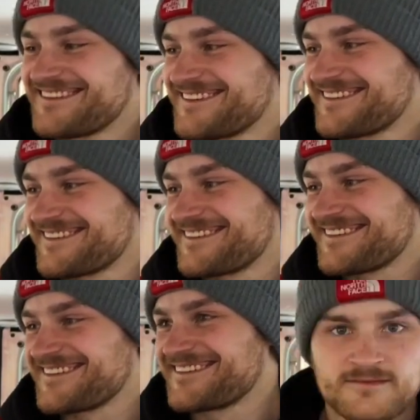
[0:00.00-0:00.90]

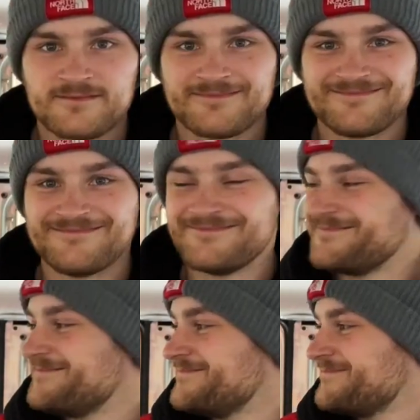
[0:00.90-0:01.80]

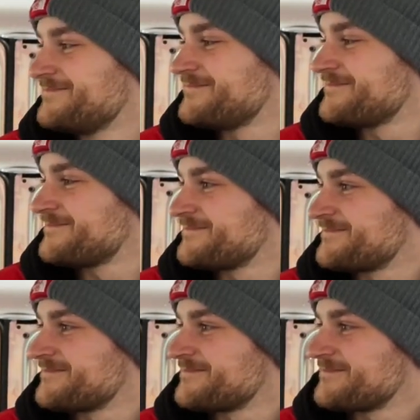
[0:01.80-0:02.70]

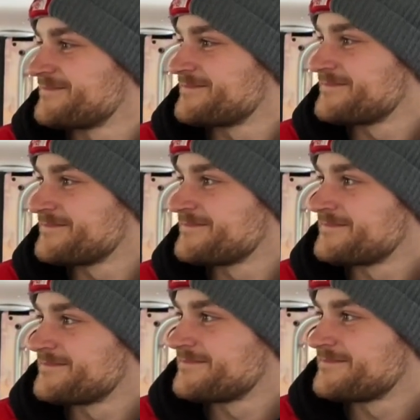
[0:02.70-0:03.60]
[no speech]